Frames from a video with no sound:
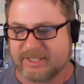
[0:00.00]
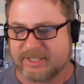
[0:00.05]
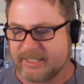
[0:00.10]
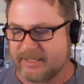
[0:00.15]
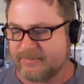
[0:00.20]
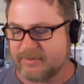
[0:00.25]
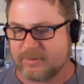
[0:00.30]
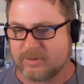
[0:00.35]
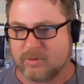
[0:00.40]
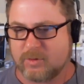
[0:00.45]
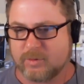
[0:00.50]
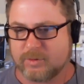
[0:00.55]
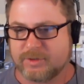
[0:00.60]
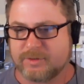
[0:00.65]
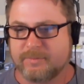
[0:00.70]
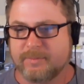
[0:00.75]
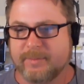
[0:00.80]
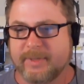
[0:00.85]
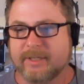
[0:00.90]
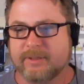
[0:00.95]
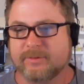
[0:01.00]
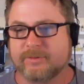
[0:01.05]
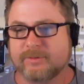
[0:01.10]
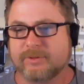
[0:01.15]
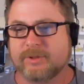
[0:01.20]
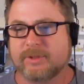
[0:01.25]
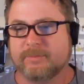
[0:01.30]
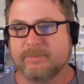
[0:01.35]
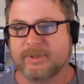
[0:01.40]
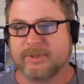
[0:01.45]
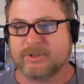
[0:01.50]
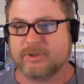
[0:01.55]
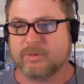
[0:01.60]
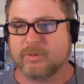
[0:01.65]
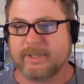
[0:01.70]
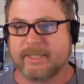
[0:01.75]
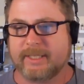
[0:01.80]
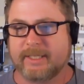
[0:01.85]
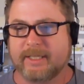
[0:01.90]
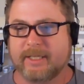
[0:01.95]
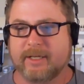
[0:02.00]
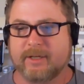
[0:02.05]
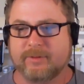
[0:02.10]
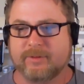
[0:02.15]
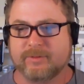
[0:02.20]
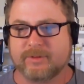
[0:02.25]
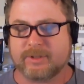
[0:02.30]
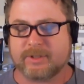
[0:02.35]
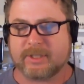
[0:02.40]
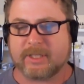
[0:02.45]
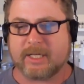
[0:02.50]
7 course meals, between those